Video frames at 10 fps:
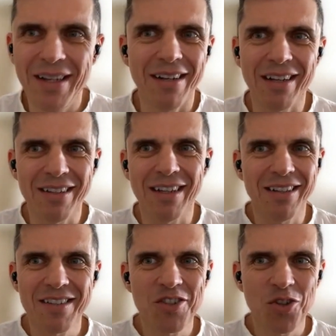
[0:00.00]
and
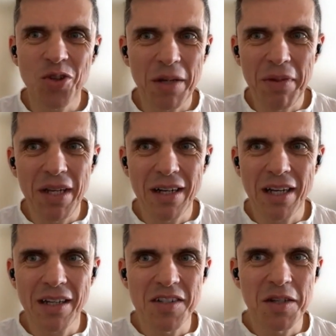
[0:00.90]
this is not going to be
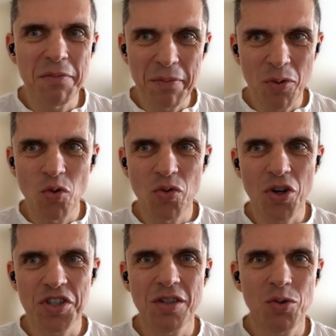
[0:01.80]
like the same people who
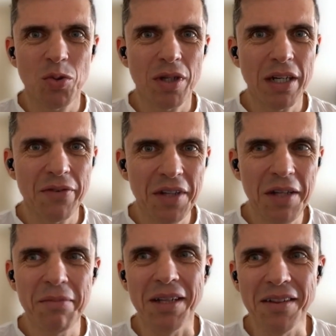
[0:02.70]
rush into an NFT
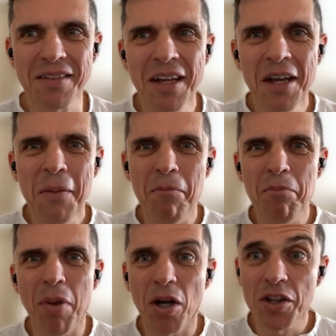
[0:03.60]
mint.
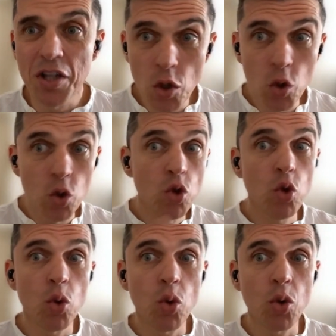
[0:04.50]
But you
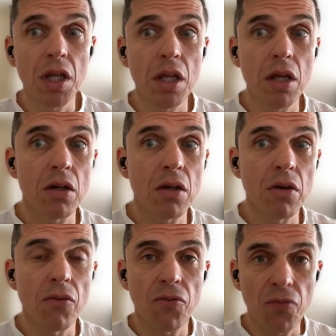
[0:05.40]
do hear
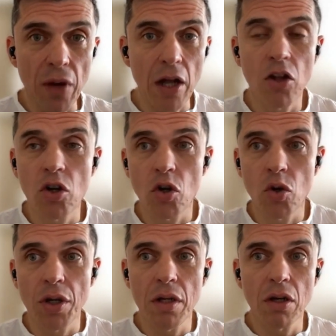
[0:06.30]

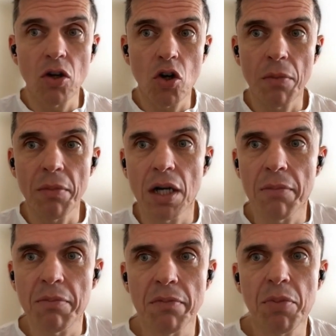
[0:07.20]
Filecoin coming up
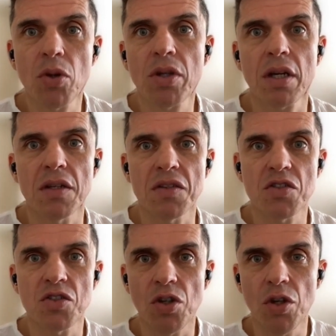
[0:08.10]
on
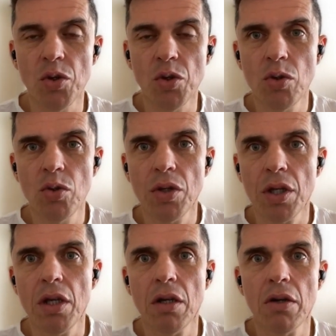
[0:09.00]
podcasts. You do
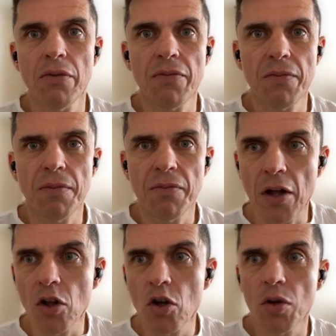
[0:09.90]
hear
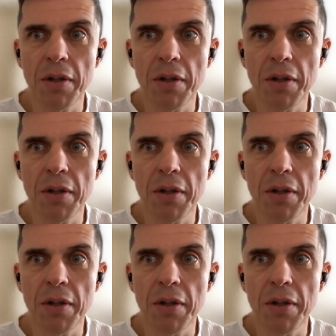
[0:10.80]
Filecoin people